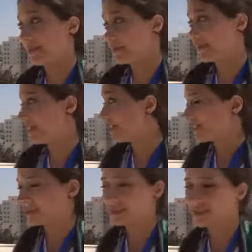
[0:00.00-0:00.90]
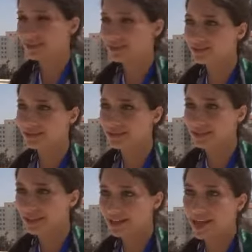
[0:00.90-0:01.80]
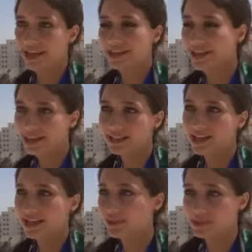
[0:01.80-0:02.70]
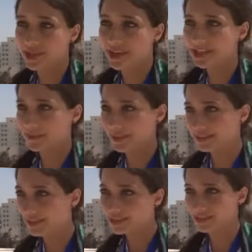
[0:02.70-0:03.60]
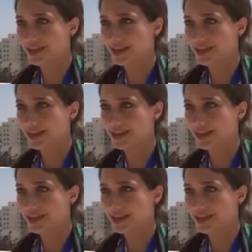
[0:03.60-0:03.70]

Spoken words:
I'm seeing something that I was not expecting,